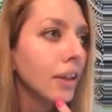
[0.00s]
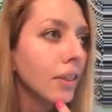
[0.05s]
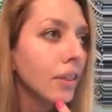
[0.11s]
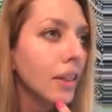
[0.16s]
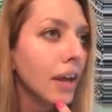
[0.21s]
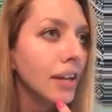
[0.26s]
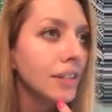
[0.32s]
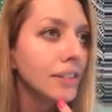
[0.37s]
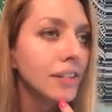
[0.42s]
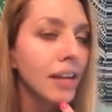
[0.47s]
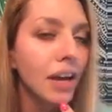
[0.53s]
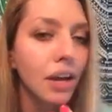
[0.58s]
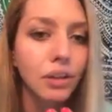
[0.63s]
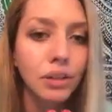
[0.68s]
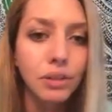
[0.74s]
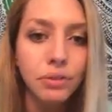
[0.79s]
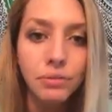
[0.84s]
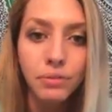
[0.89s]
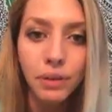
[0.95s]
That's how
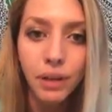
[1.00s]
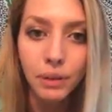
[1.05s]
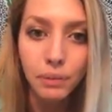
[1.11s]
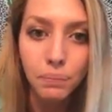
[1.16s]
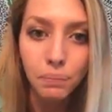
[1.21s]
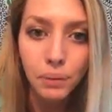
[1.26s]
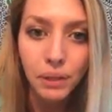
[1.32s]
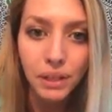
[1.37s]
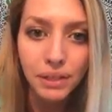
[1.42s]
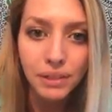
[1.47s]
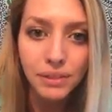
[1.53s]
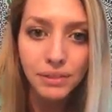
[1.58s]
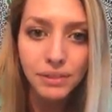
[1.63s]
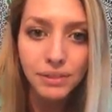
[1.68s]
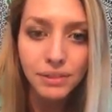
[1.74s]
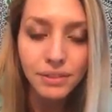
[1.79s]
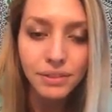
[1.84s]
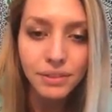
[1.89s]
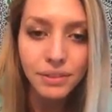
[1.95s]
you find
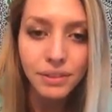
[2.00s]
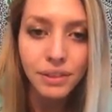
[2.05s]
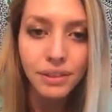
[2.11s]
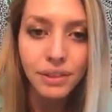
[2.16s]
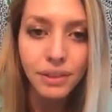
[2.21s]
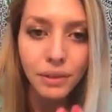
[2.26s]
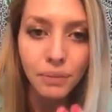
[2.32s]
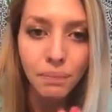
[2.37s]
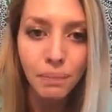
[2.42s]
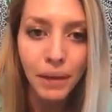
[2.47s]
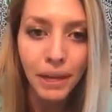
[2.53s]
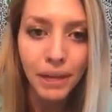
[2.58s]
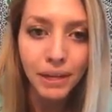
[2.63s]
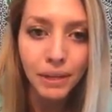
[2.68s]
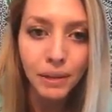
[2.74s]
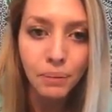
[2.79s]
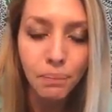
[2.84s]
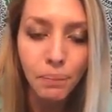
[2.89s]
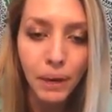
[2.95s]
peace. You
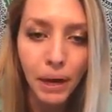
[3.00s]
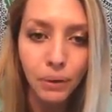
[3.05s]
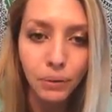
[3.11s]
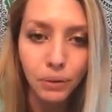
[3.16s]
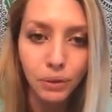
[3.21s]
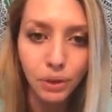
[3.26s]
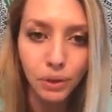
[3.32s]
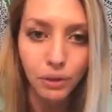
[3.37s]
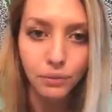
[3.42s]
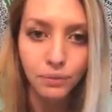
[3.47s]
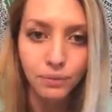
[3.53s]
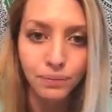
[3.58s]
make it about you.